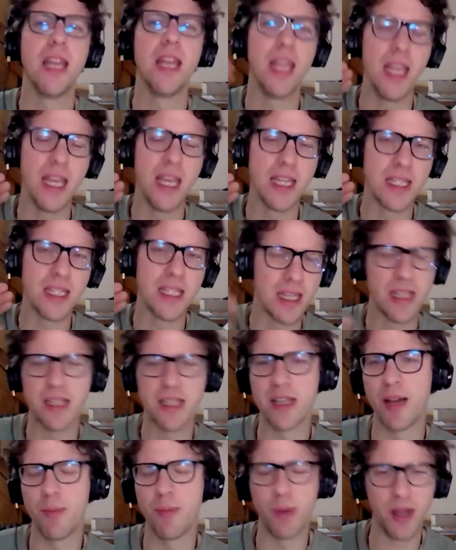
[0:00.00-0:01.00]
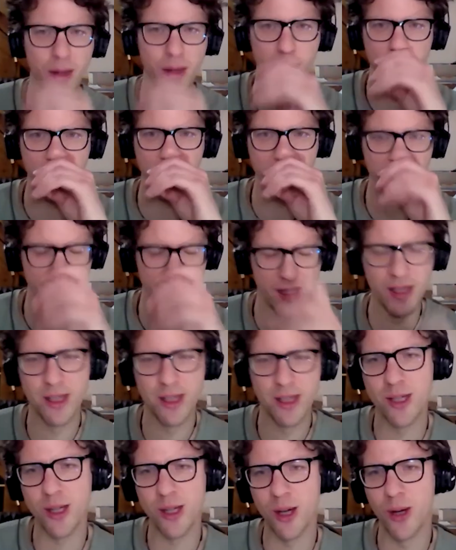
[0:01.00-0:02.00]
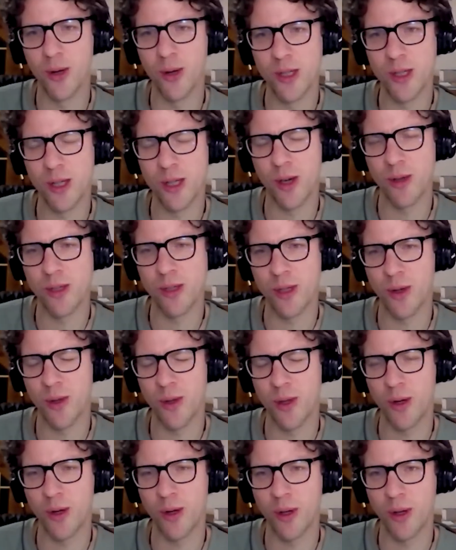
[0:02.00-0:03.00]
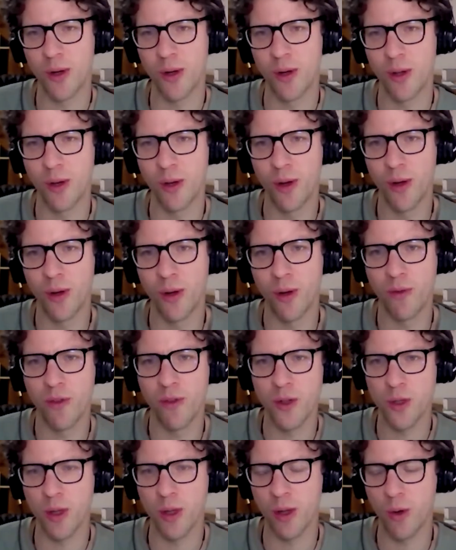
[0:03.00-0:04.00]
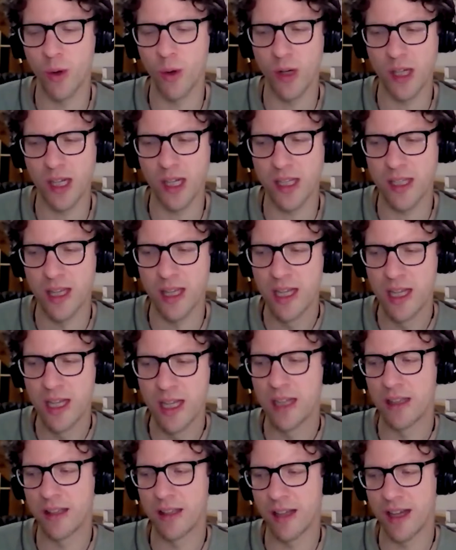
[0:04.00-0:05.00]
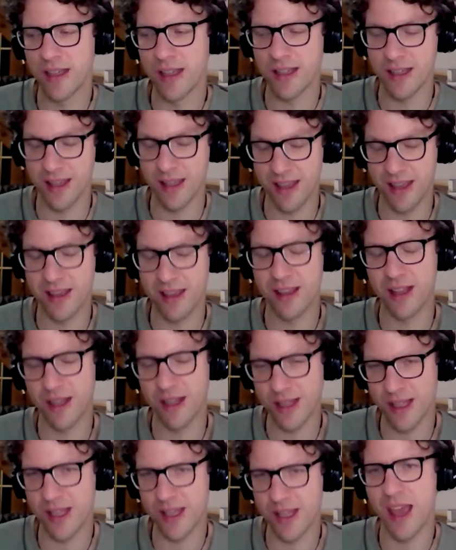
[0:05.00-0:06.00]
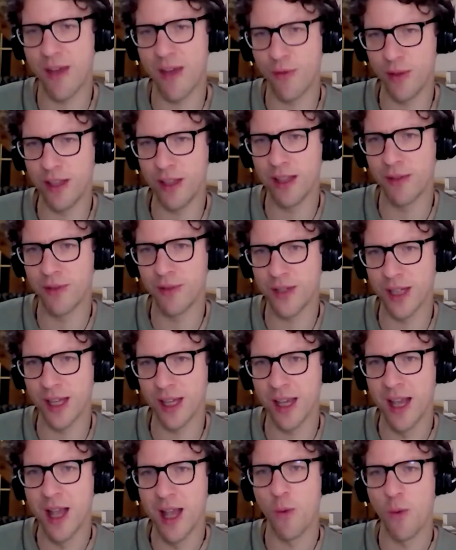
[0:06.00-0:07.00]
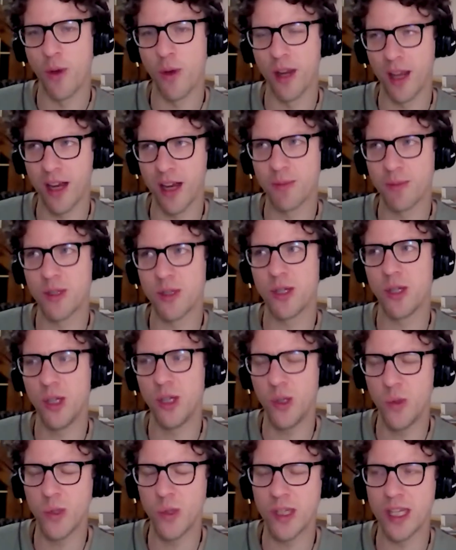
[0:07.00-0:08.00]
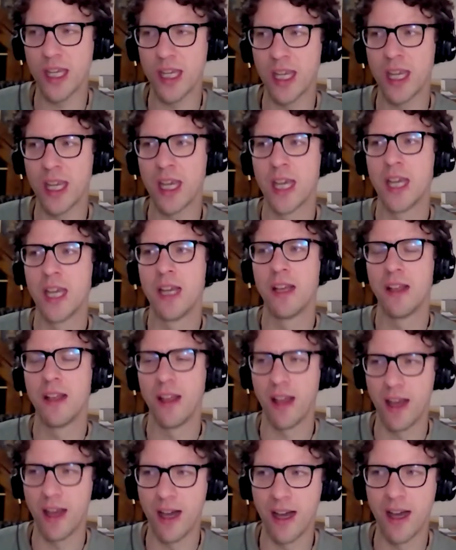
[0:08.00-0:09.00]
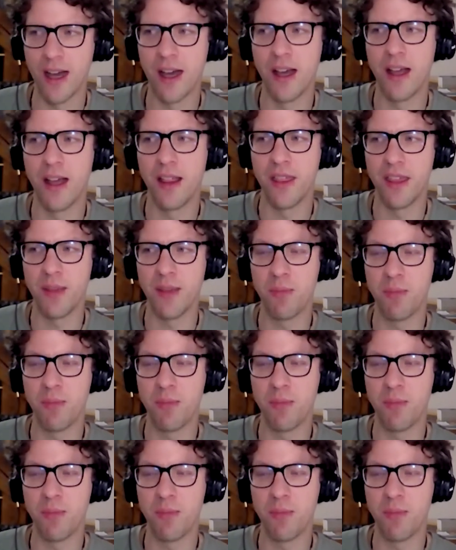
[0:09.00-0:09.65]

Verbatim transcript: is done by the brain. So your visual cortex does the heavy lifting when it comes to using the